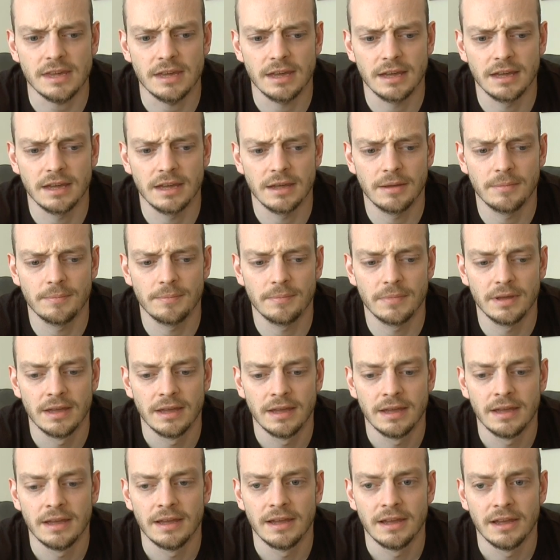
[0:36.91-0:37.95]

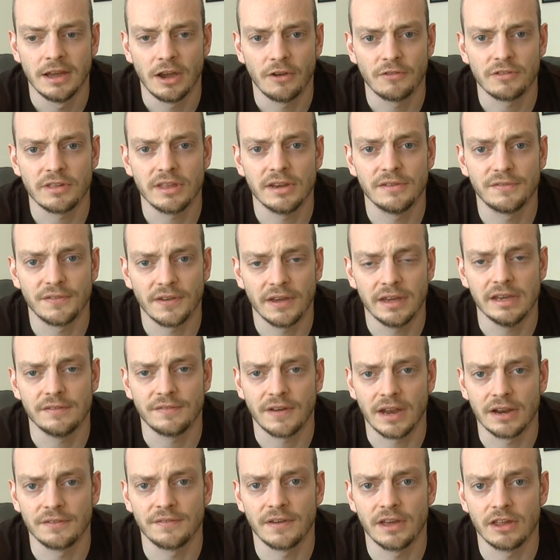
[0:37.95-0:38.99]
Obviously the 30th
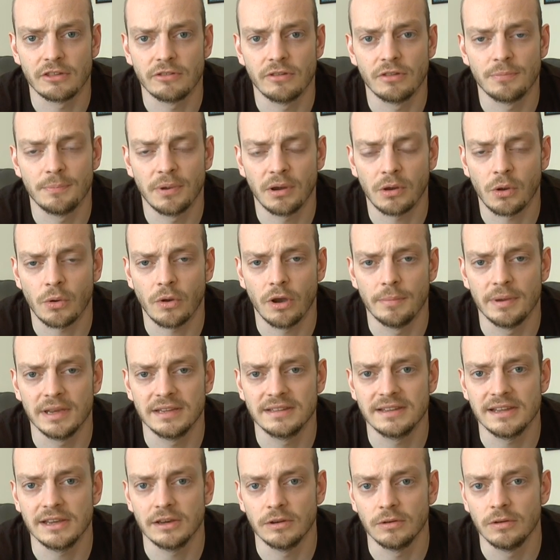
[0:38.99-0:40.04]
anniversary is quite a
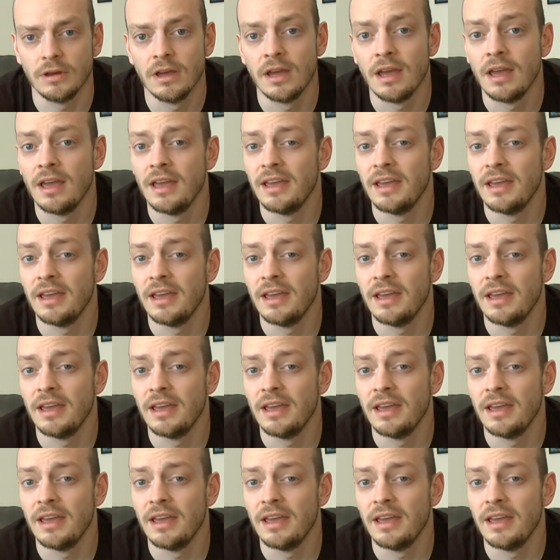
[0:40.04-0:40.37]
big deal.